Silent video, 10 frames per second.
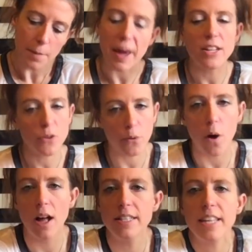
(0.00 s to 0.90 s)
Page of
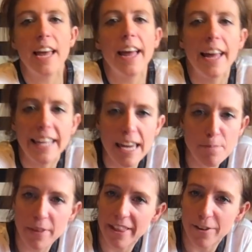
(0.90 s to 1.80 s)
wands.
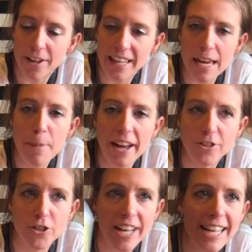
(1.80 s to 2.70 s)
Keep
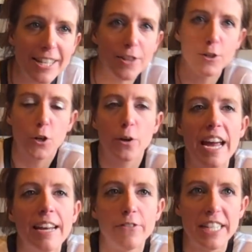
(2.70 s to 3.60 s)
exercising those
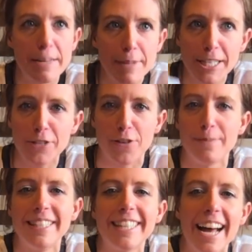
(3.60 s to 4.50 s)
creative demons from
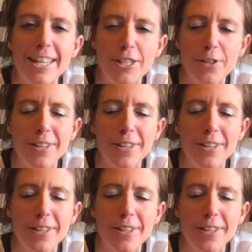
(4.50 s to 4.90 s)
inside you.